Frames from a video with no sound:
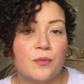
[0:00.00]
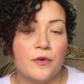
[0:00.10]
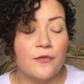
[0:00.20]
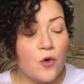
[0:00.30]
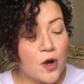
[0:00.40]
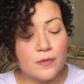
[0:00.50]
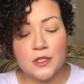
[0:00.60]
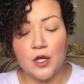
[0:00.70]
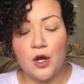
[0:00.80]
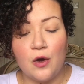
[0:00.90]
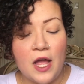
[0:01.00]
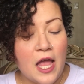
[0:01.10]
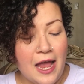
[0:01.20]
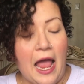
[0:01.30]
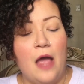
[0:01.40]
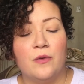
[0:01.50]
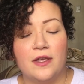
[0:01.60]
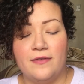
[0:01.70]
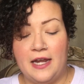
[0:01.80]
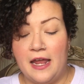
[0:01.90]
perform, so I will
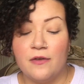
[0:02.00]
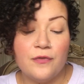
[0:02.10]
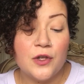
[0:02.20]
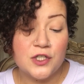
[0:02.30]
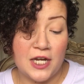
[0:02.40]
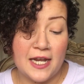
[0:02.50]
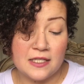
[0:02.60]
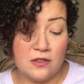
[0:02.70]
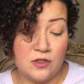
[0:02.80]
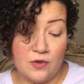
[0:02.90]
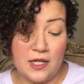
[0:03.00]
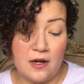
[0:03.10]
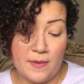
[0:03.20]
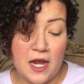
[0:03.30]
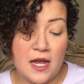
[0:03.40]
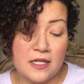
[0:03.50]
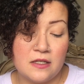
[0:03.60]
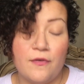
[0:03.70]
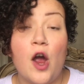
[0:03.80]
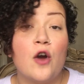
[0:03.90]
give it a full chance of doing it on my
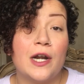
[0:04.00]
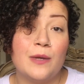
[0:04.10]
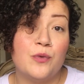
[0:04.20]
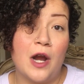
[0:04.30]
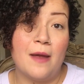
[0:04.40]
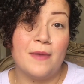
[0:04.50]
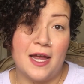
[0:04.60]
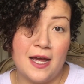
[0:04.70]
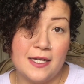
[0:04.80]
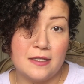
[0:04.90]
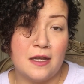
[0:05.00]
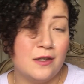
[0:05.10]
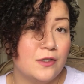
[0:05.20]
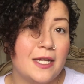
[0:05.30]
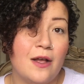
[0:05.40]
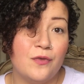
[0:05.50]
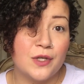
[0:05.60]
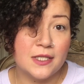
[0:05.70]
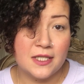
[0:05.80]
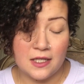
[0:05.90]
eyes. I've already primed my eyes. I used e.l.f.
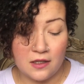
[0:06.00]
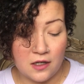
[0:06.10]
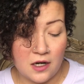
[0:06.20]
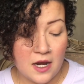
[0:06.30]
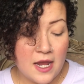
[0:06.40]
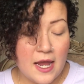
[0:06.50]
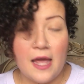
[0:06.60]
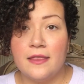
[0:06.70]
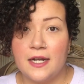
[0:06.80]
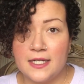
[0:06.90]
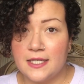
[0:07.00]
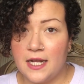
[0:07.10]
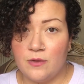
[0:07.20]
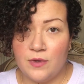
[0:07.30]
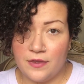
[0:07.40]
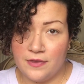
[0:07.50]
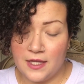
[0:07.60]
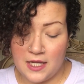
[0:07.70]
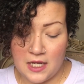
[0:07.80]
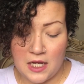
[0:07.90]
concealer, and then I set it with
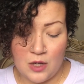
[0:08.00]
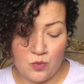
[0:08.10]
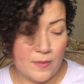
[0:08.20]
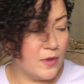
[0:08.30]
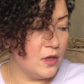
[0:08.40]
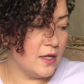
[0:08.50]
the Rimmel